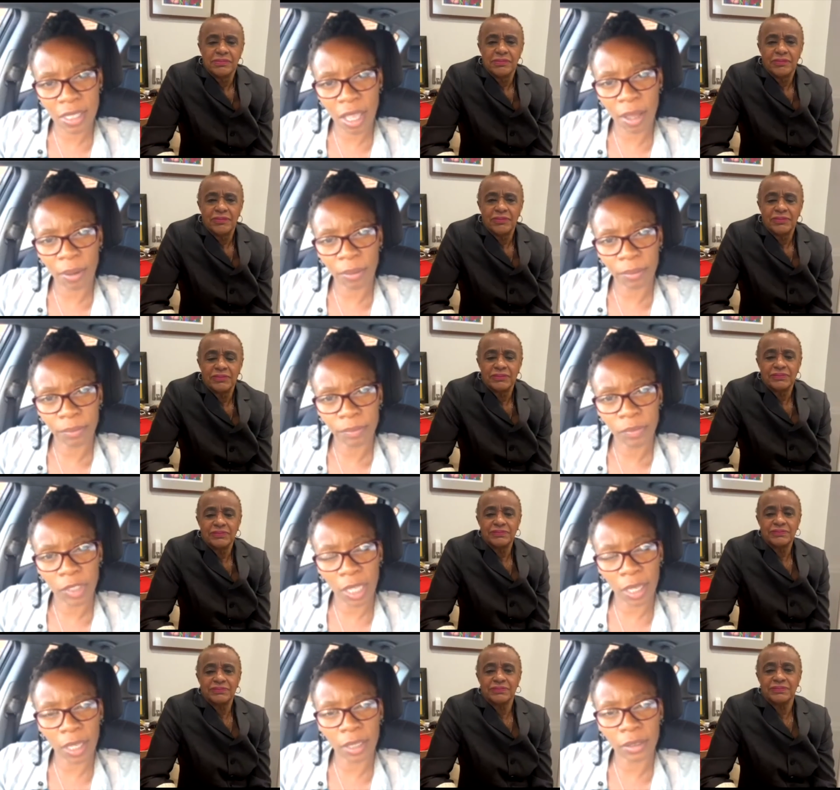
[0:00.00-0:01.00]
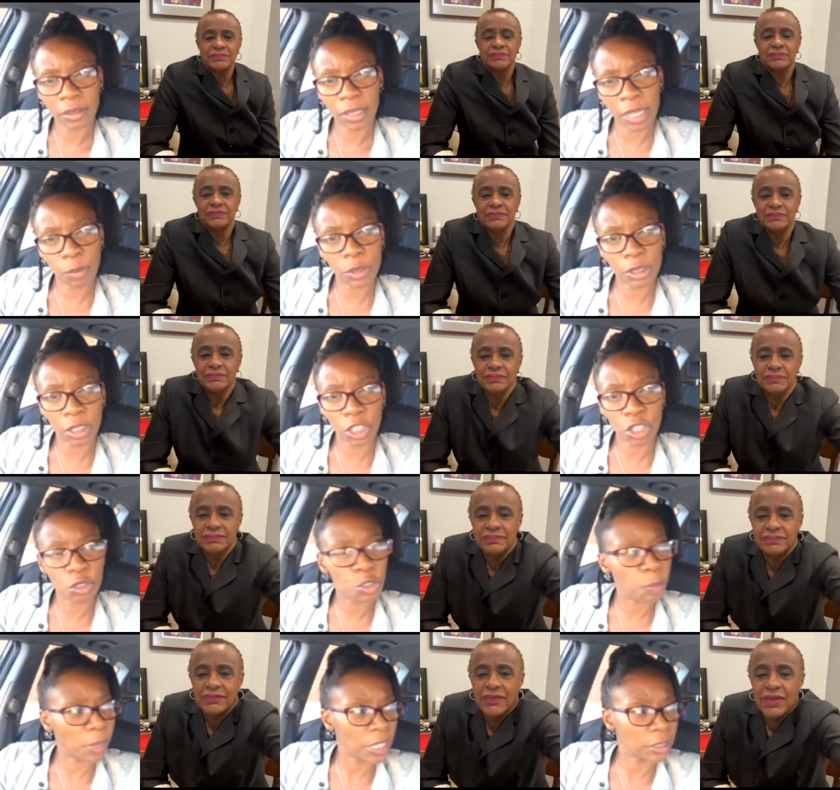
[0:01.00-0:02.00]
Speaker 1: So
Speaker 2: yeah, that was a
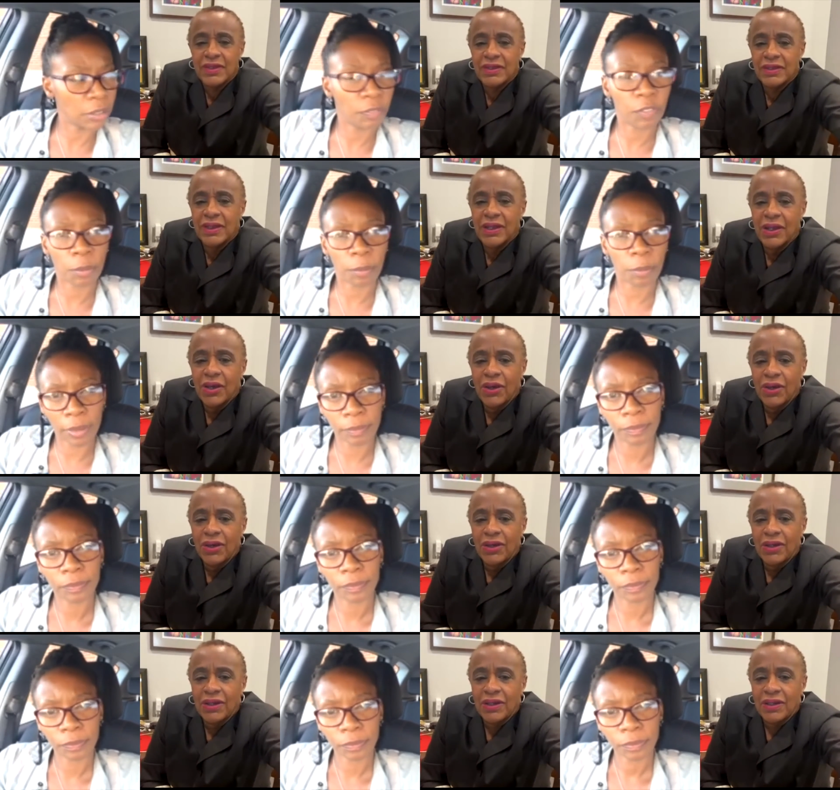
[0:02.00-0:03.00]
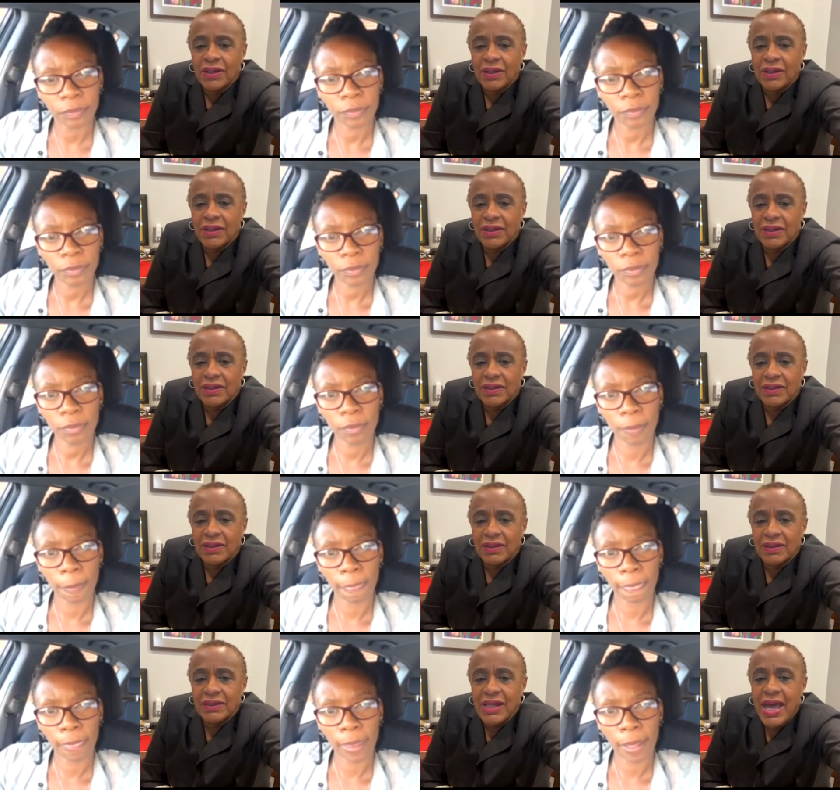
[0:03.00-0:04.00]
huge blessing for me.
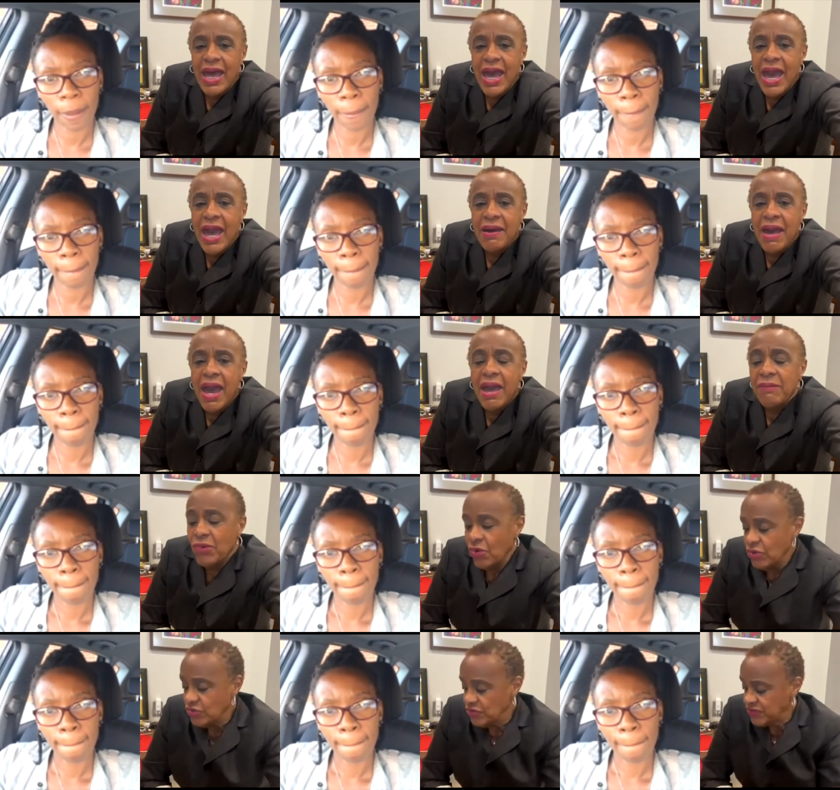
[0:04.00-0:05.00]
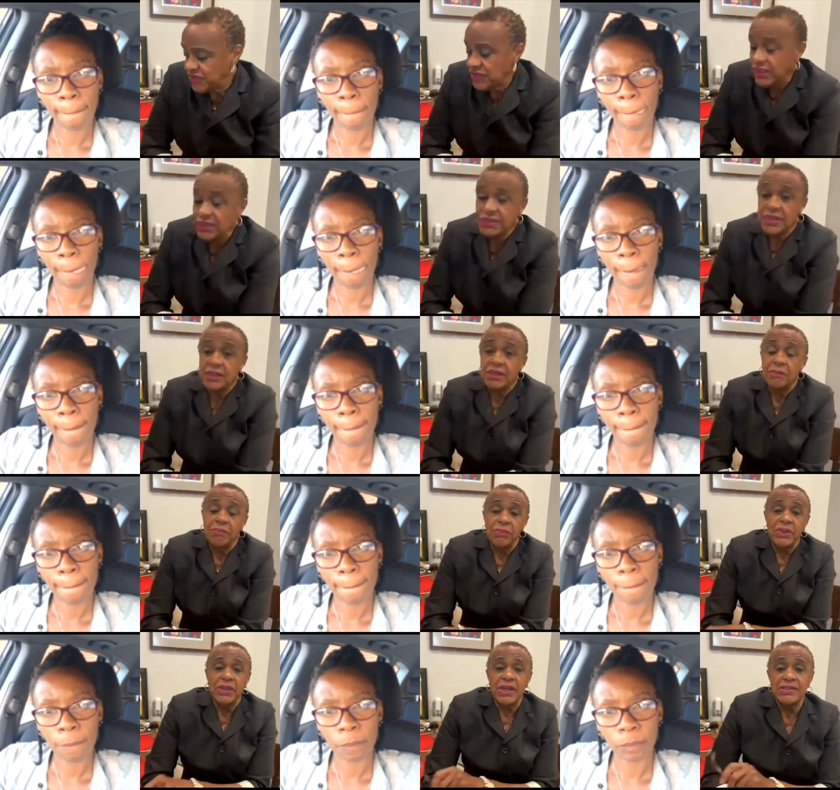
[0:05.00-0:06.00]
I, am going to see take a
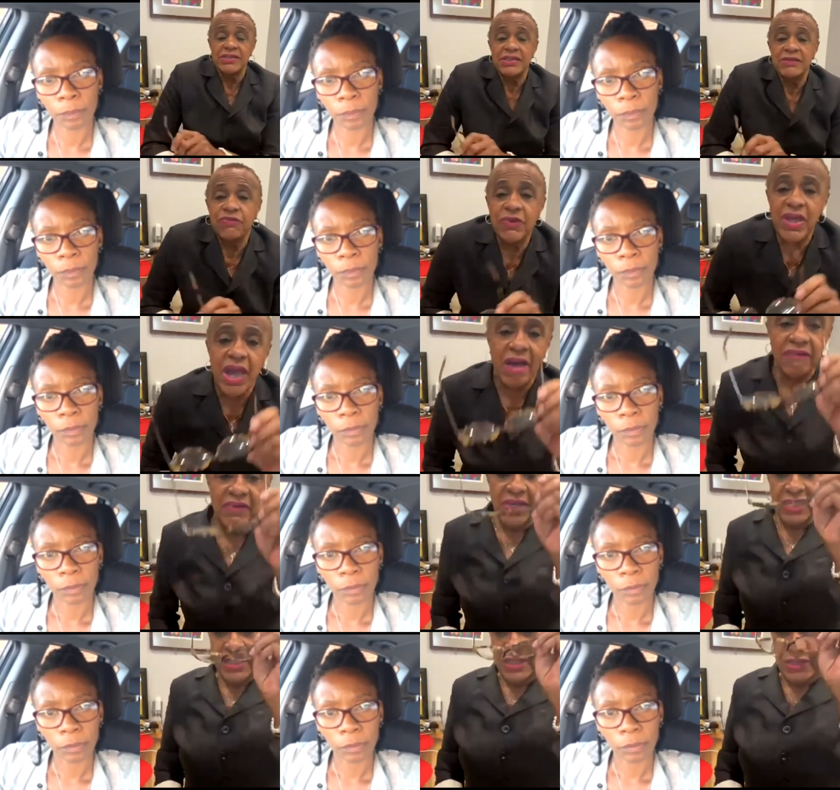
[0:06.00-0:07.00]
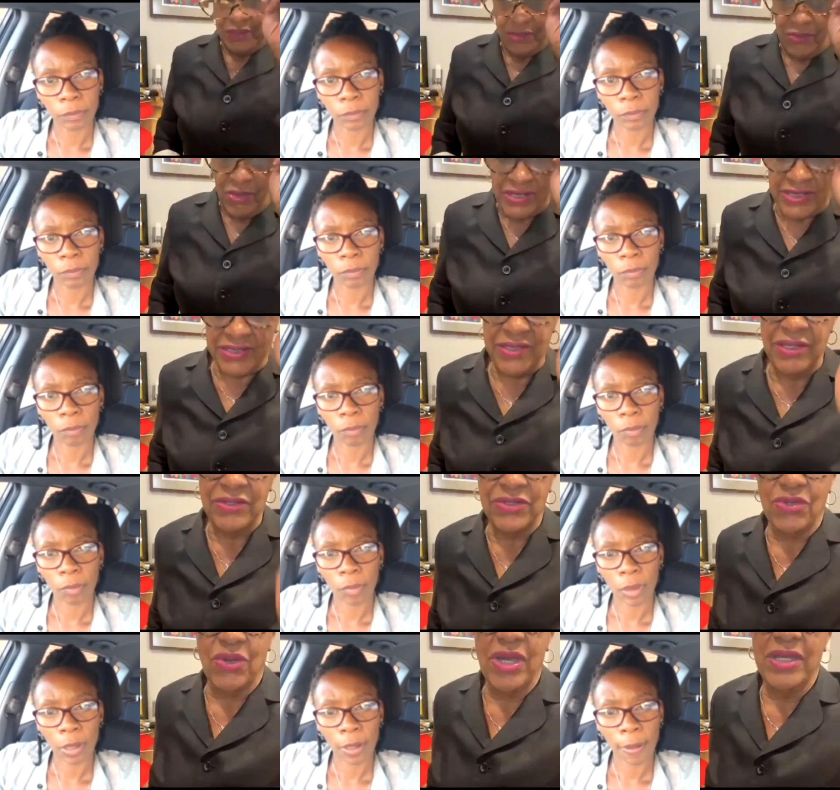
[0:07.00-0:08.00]
break and see if we have any questions
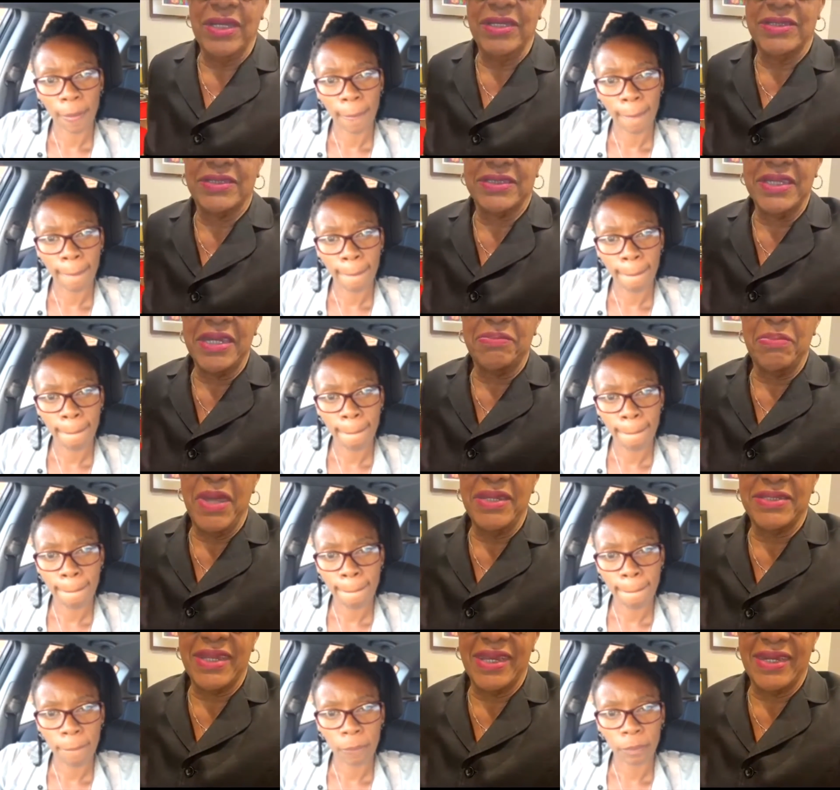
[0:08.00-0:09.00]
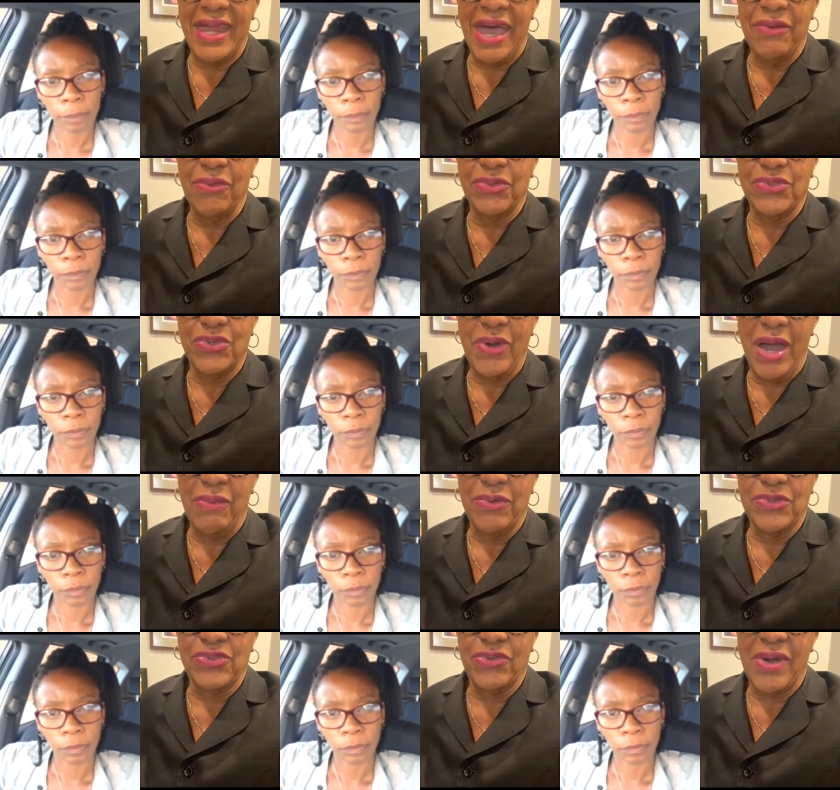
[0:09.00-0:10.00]
or any statements that I want to I
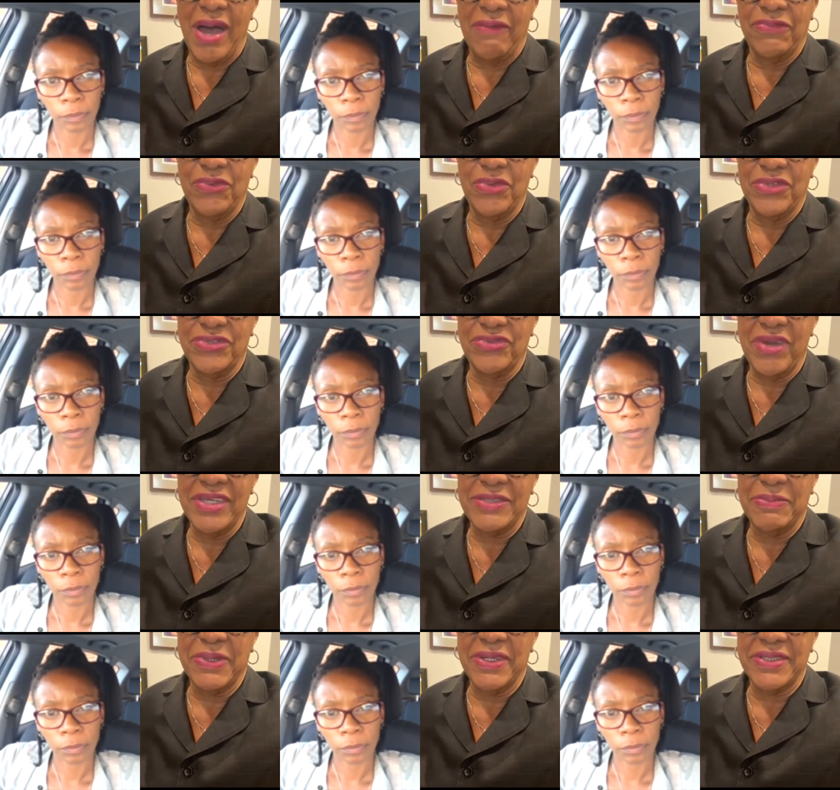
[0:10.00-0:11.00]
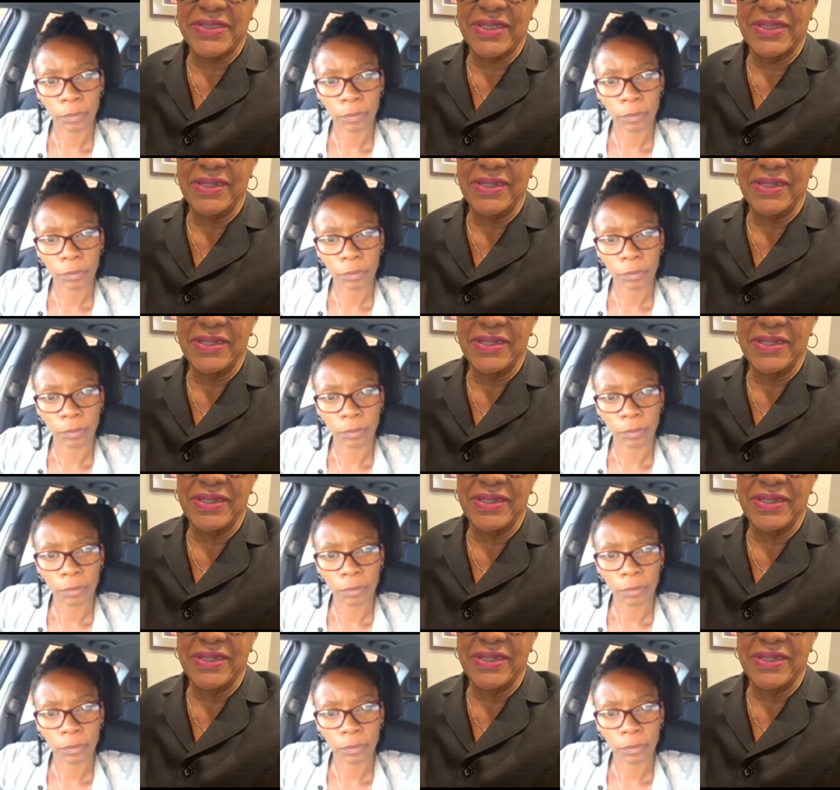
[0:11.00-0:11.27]
want to have you address because